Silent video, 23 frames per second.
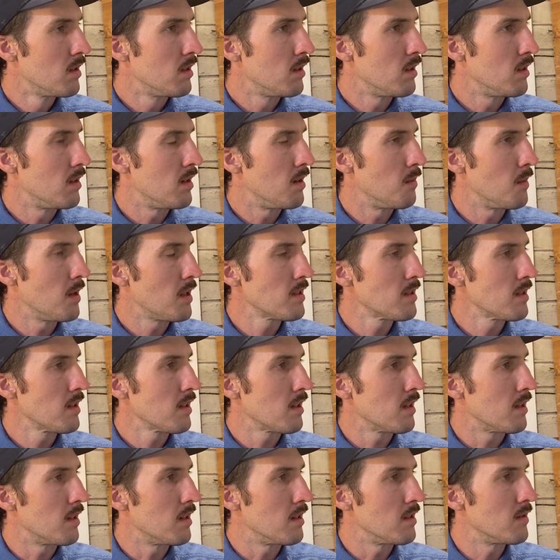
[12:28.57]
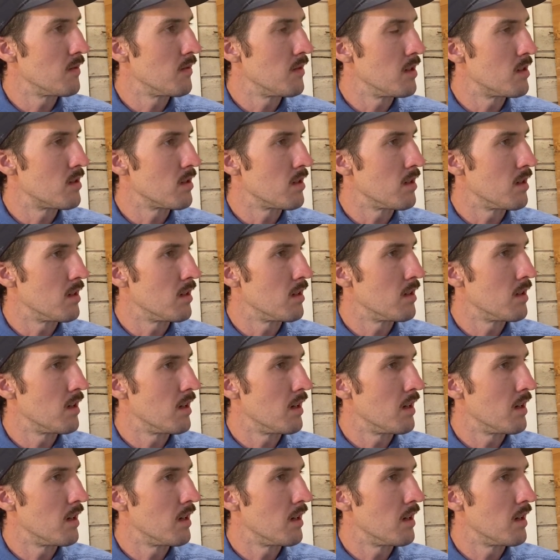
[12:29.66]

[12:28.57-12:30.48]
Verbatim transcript: Um, that's like a nice feature in, in